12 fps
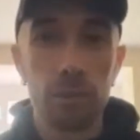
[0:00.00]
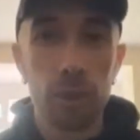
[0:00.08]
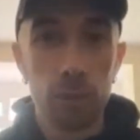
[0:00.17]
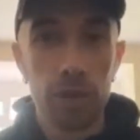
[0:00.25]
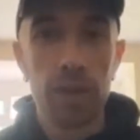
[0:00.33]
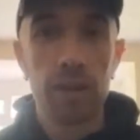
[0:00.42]

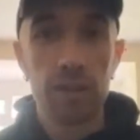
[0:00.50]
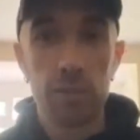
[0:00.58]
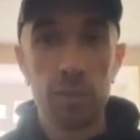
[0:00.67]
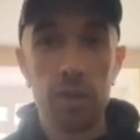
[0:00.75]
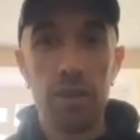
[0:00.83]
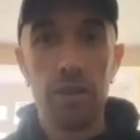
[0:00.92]
wanted you
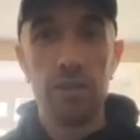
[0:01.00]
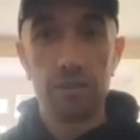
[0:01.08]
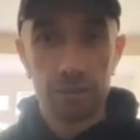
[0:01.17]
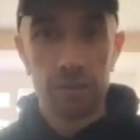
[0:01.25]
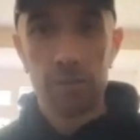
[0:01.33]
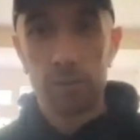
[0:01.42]
to be
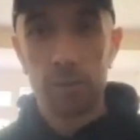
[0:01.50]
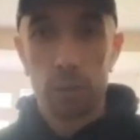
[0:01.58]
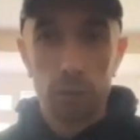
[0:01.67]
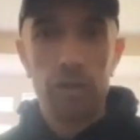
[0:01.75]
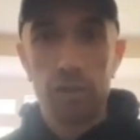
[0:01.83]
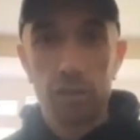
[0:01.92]

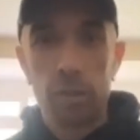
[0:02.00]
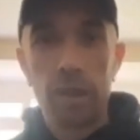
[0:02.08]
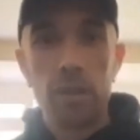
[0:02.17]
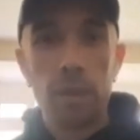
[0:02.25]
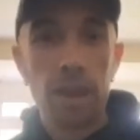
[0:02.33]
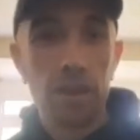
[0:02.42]

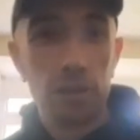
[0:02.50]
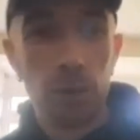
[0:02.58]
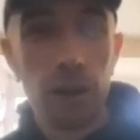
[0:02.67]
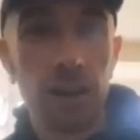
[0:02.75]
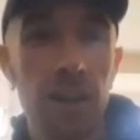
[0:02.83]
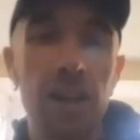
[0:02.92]
the band you
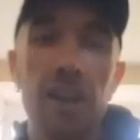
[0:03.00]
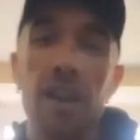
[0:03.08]
were.